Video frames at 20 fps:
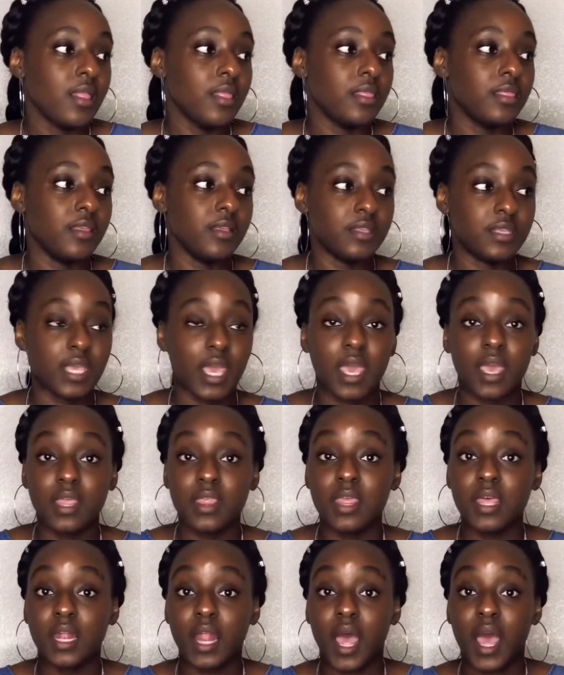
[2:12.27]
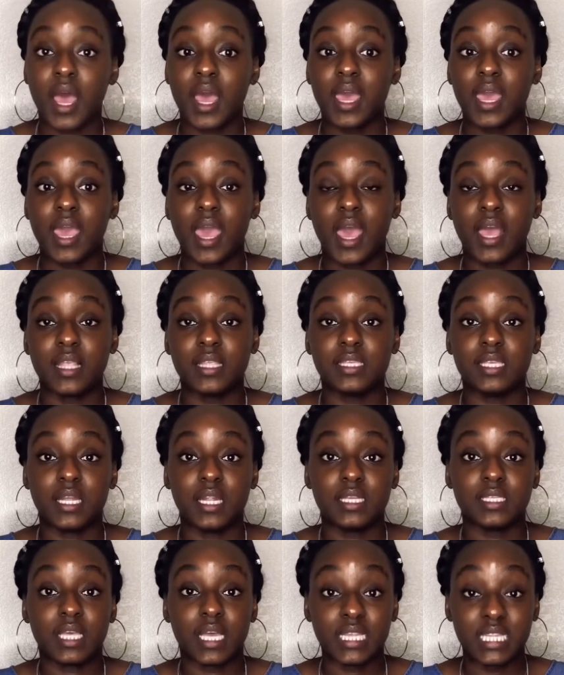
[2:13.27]
The day that I had set
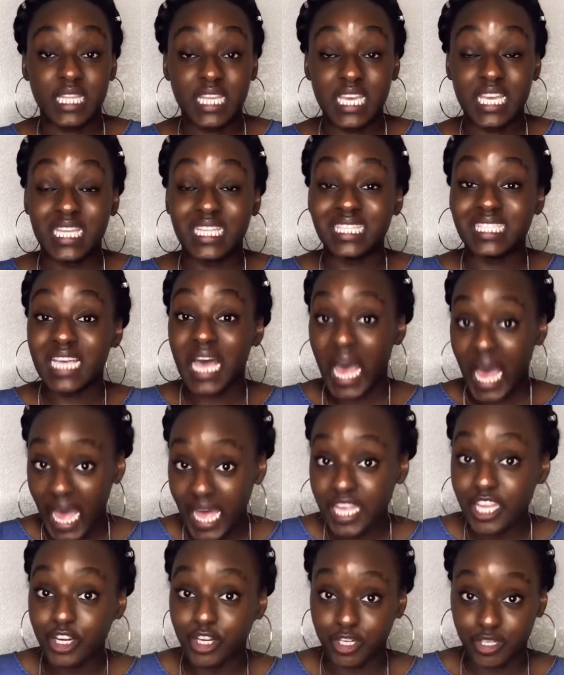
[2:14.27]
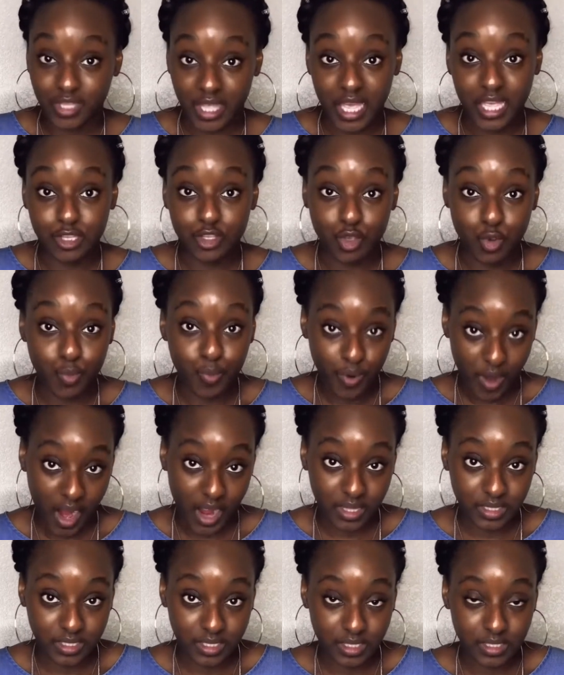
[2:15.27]
aside the entire day to
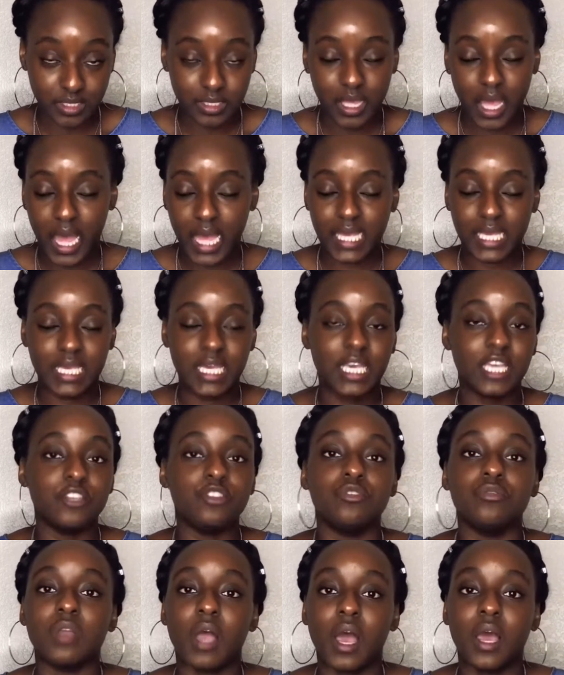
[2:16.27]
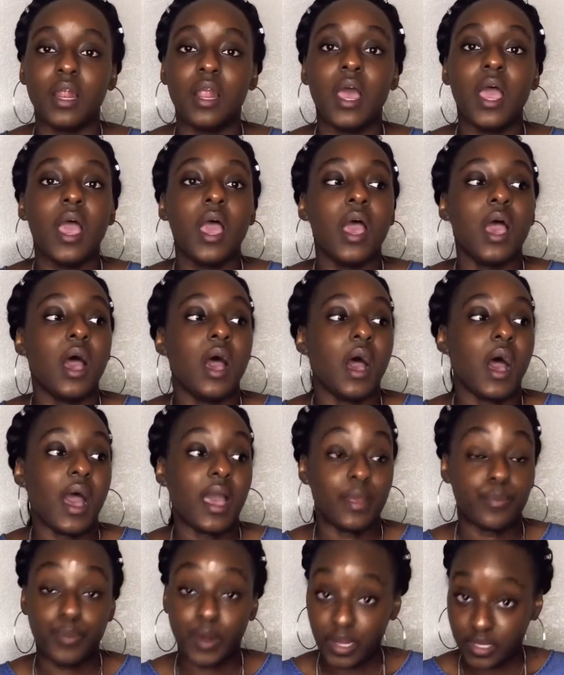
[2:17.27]
practice, I kid you not, I
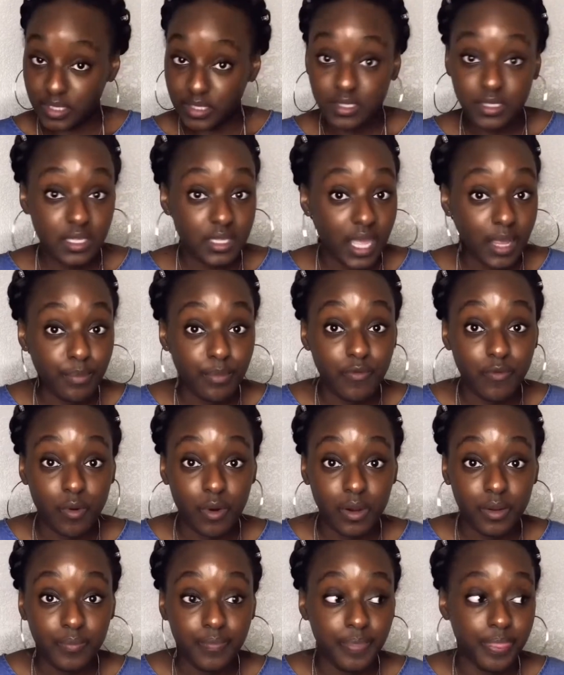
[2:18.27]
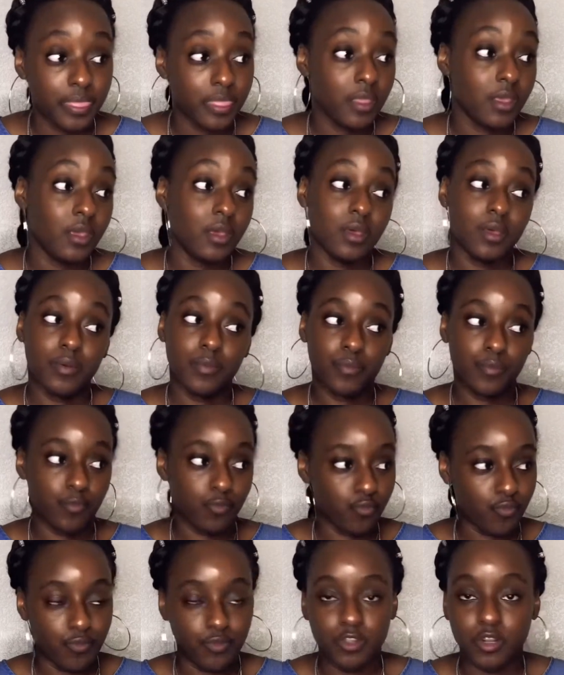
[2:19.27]
had practiced the night before,
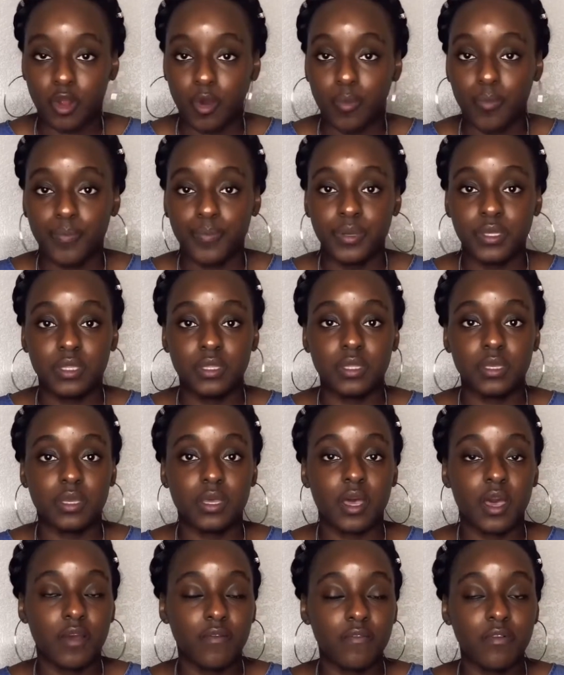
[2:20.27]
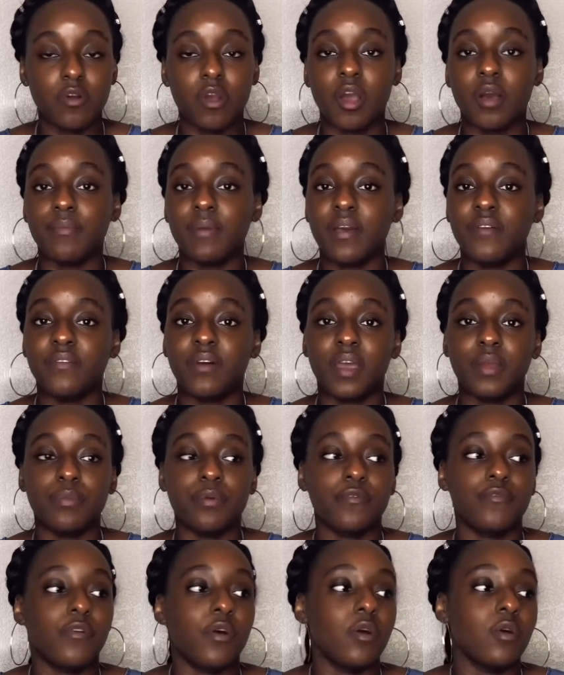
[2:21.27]
put the cover on my
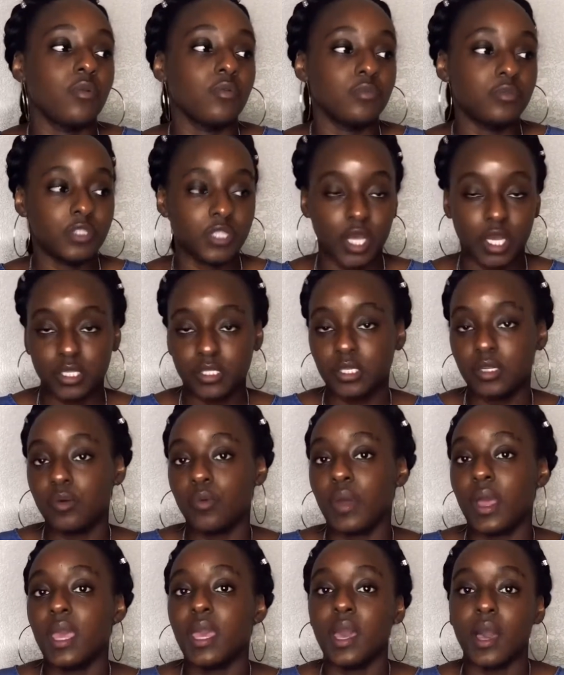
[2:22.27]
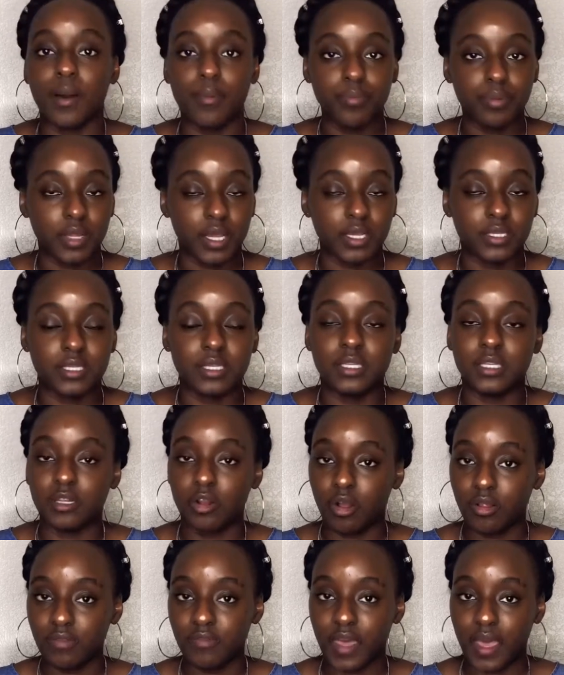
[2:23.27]
vibraphone, tucked it away, unplugged it, did
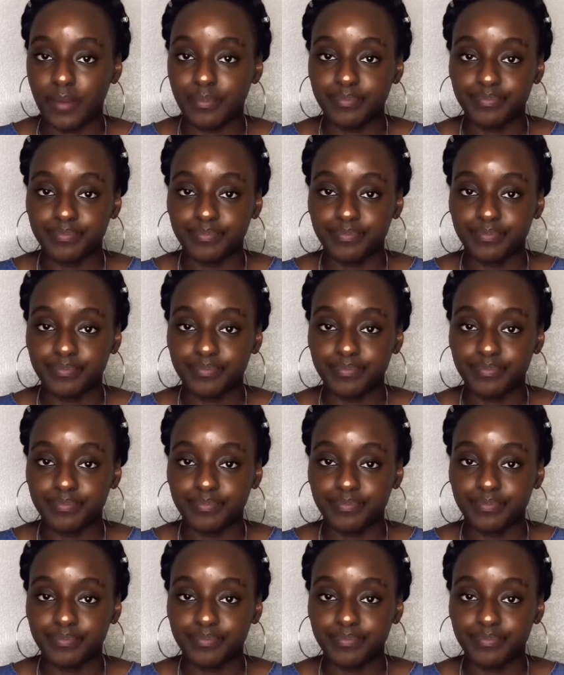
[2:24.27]
all of that.